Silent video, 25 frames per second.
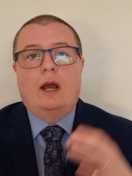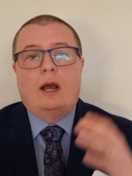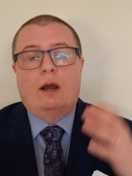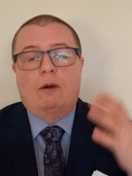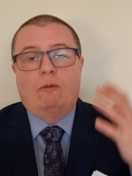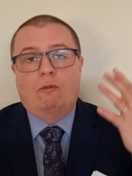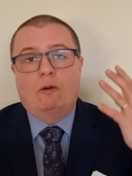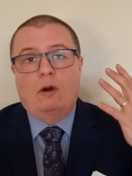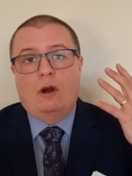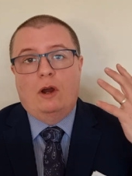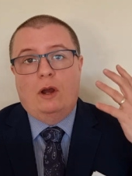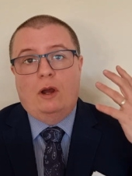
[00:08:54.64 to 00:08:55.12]

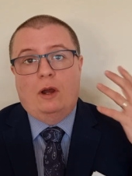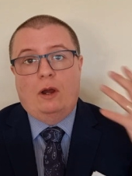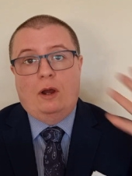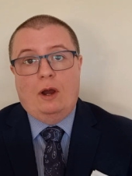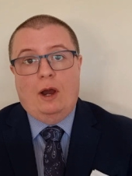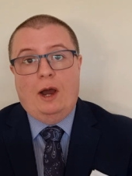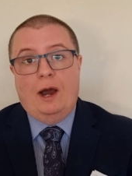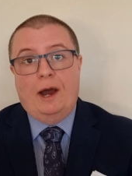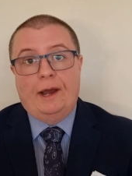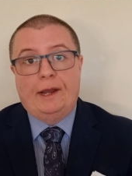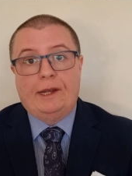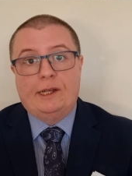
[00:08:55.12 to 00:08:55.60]
and where
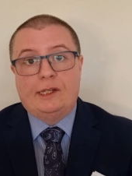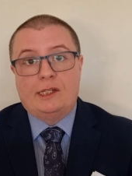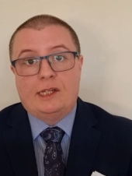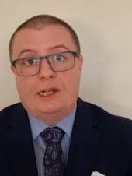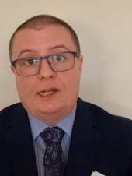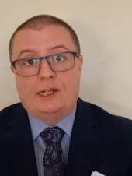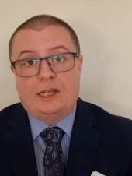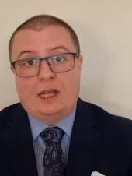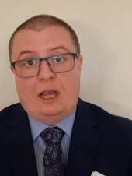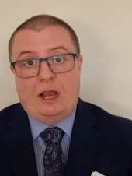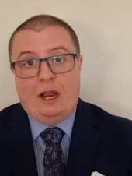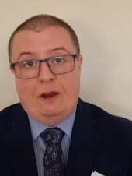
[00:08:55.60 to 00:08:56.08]
light
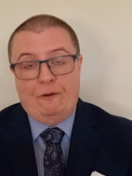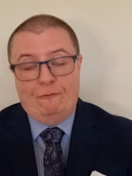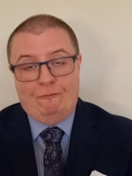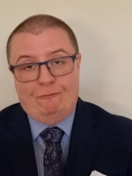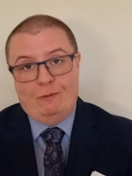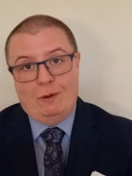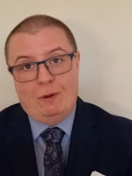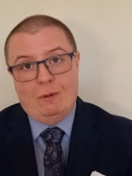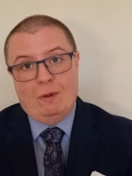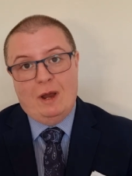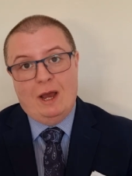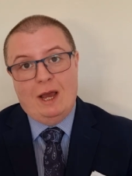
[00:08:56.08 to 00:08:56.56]
is
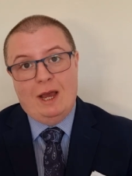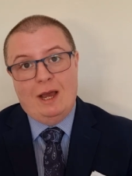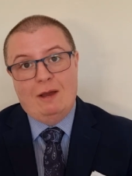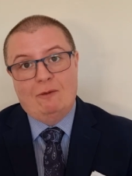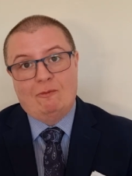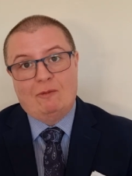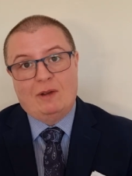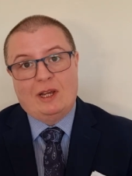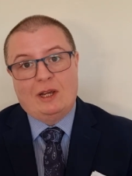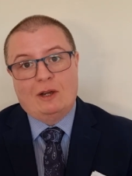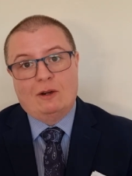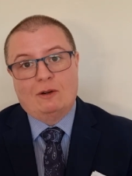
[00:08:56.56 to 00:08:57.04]
everywhere,
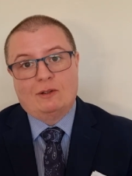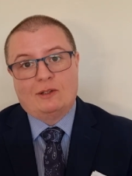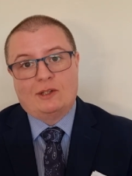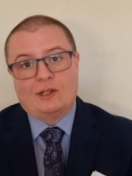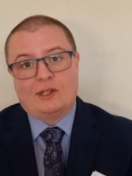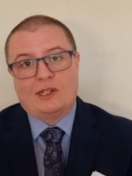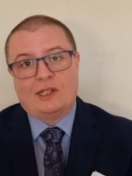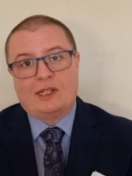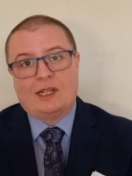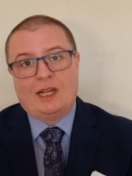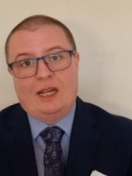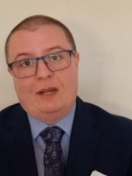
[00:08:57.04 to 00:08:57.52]
we can't
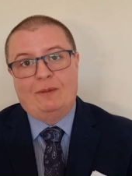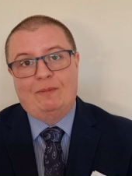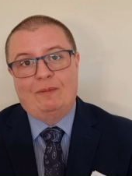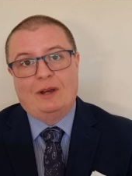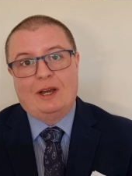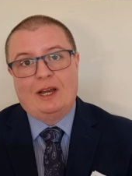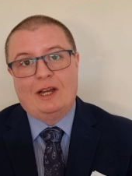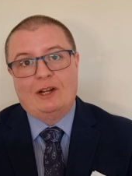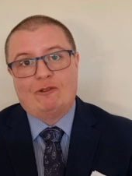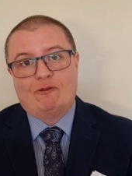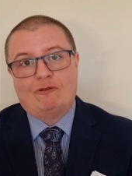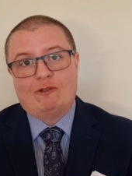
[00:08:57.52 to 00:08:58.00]
escape
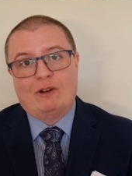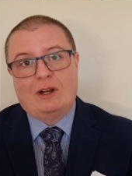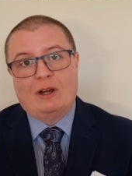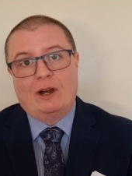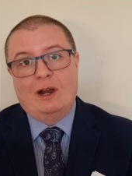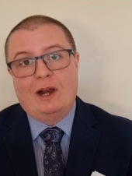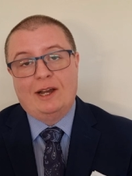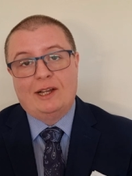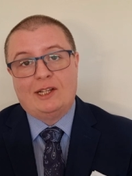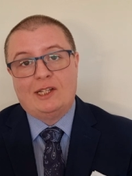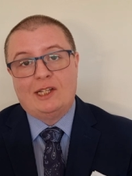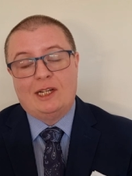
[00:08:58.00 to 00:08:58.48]
electric
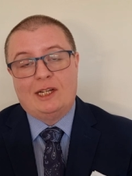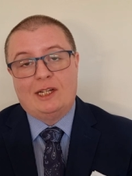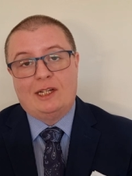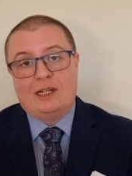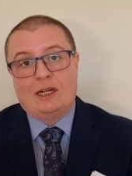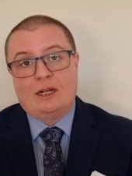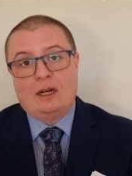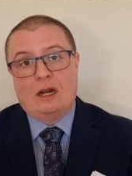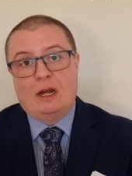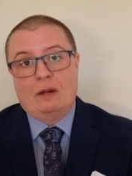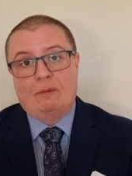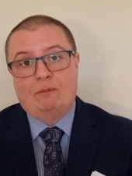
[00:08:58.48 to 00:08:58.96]
lighting,
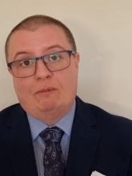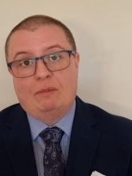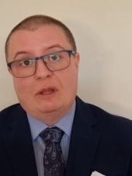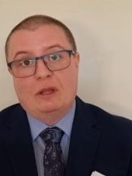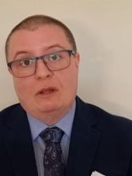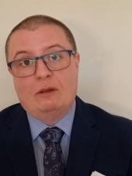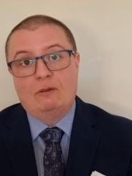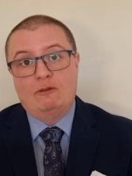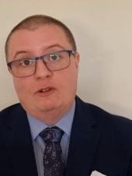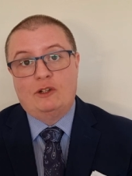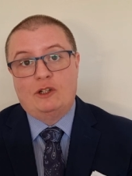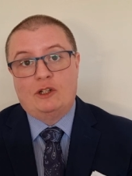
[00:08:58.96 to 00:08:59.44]
indeed light
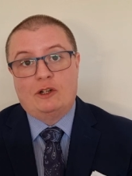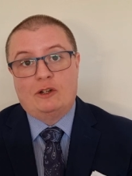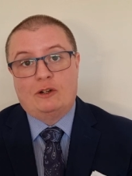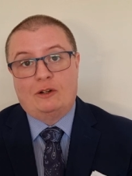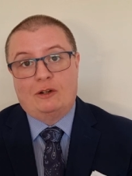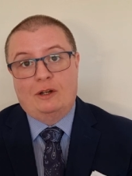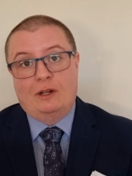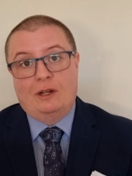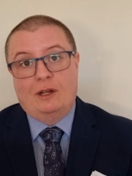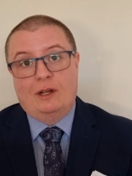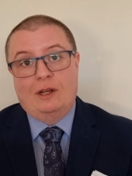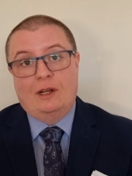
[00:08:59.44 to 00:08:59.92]

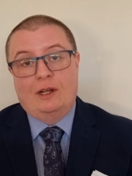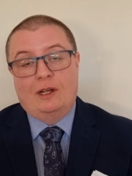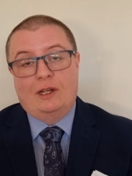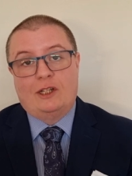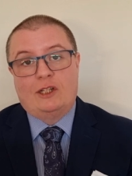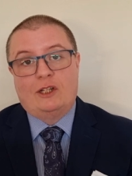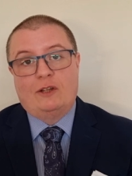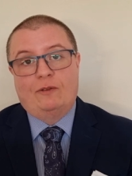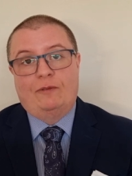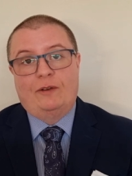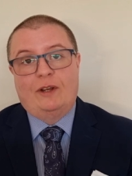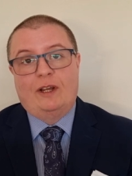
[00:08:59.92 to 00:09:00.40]
pollution
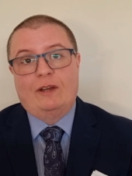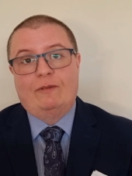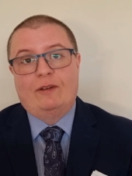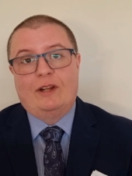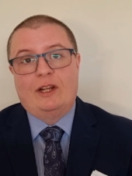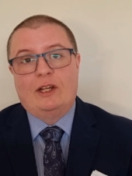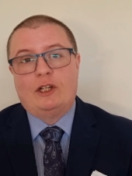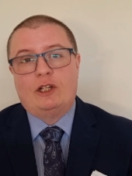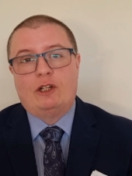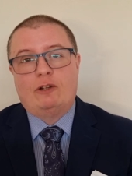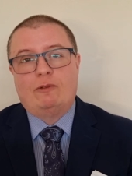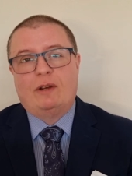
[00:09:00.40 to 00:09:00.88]
is something of
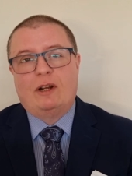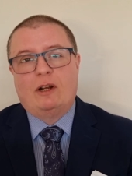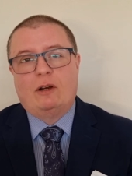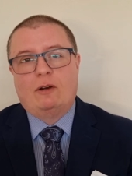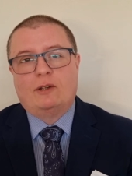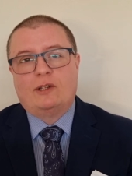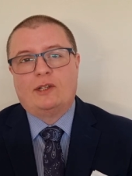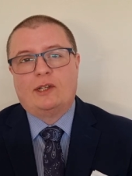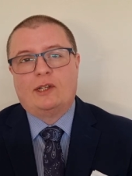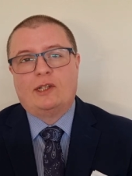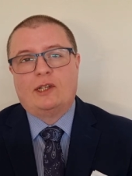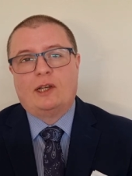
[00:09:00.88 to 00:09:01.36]
an issue in
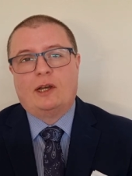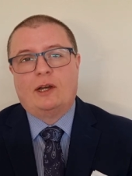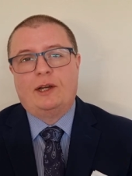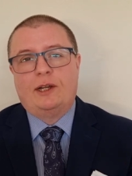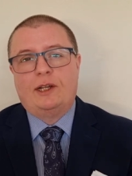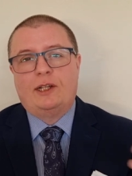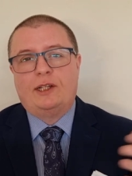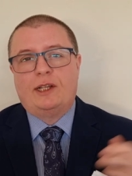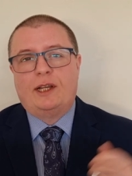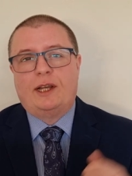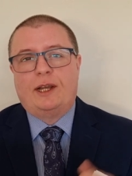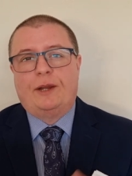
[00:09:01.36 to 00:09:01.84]
our
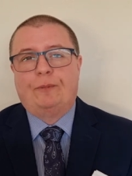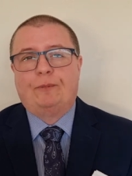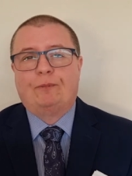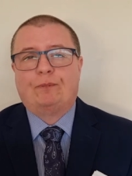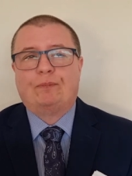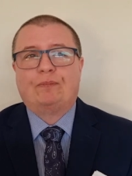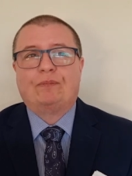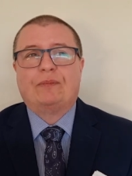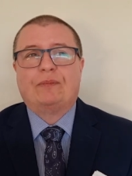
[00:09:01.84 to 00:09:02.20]
society.